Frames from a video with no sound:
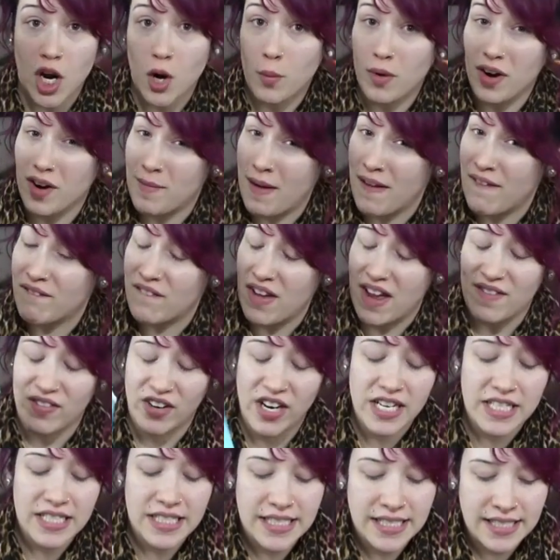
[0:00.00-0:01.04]
are one of my
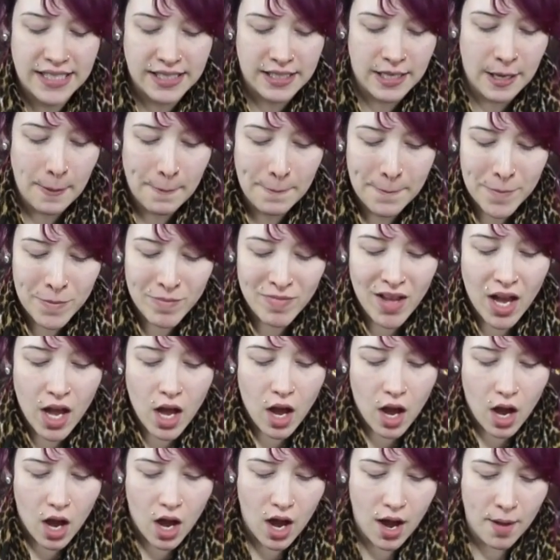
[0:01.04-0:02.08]
favorites.
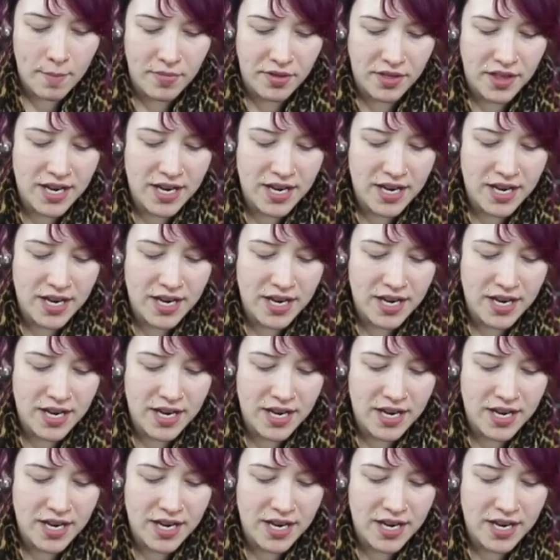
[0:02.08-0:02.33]
Um,